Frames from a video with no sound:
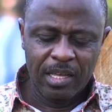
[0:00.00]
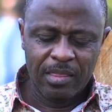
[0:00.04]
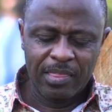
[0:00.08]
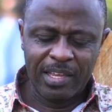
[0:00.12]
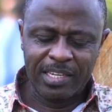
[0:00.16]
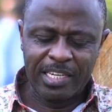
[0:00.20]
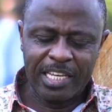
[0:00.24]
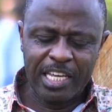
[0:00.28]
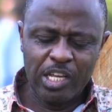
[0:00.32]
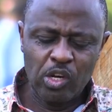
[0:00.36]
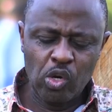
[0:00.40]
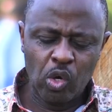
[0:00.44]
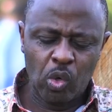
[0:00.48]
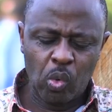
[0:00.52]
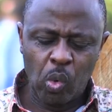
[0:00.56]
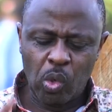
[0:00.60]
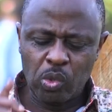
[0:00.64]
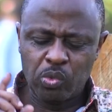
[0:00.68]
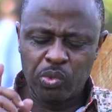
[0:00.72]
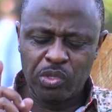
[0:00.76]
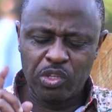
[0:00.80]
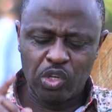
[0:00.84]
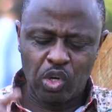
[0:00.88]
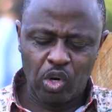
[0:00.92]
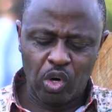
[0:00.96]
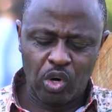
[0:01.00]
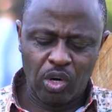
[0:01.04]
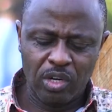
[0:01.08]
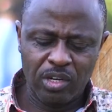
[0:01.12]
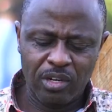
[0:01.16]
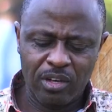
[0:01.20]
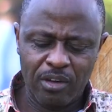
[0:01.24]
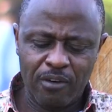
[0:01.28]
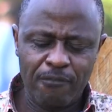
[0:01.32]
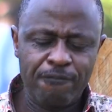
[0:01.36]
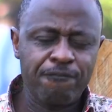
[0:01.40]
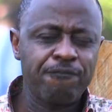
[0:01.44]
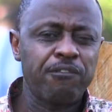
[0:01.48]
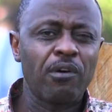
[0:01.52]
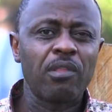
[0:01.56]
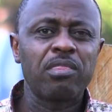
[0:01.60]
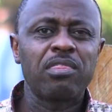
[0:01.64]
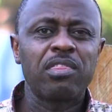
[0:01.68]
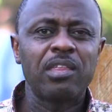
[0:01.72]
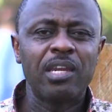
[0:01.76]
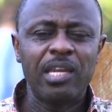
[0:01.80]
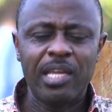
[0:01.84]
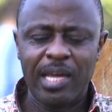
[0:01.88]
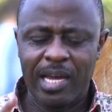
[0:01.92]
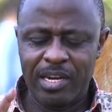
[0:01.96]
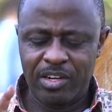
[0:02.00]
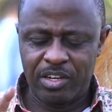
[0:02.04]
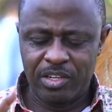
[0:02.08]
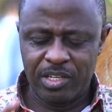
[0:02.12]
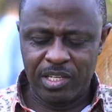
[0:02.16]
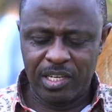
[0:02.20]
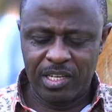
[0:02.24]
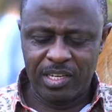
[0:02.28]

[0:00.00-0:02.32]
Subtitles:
That Enoch walked with God for 300